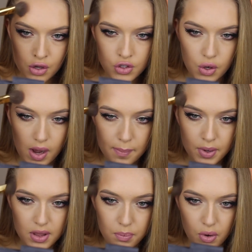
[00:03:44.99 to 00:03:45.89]
So I
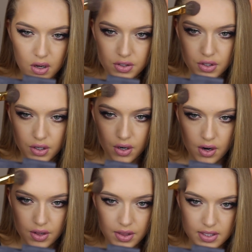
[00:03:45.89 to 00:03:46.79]
put the bronzer
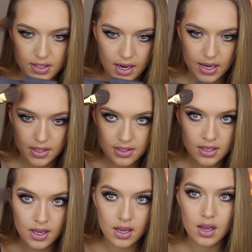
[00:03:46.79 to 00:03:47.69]
on the
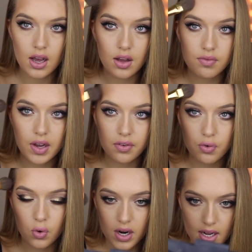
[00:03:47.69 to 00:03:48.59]
sides of my
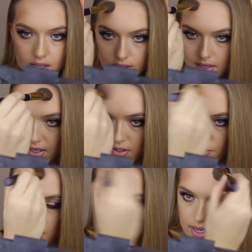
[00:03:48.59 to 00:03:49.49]
forehead
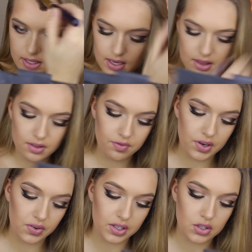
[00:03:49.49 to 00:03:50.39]
as well as at the
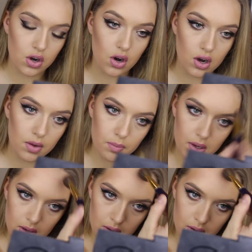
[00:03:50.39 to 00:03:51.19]
very top.